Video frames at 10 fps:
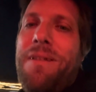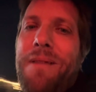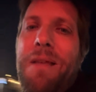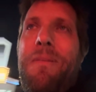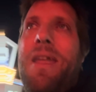
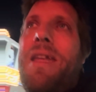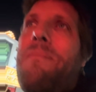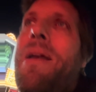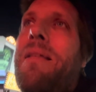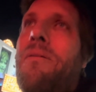can
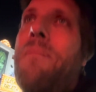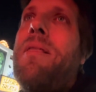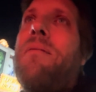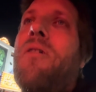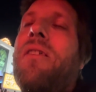make it a little bit
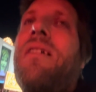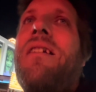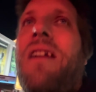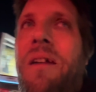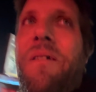more
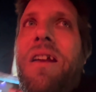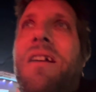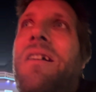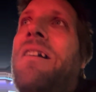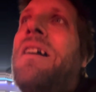
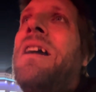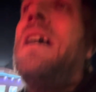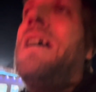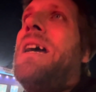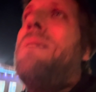scarier,
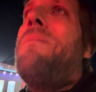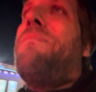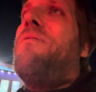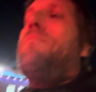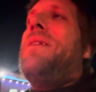but
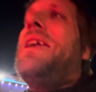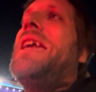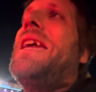for me,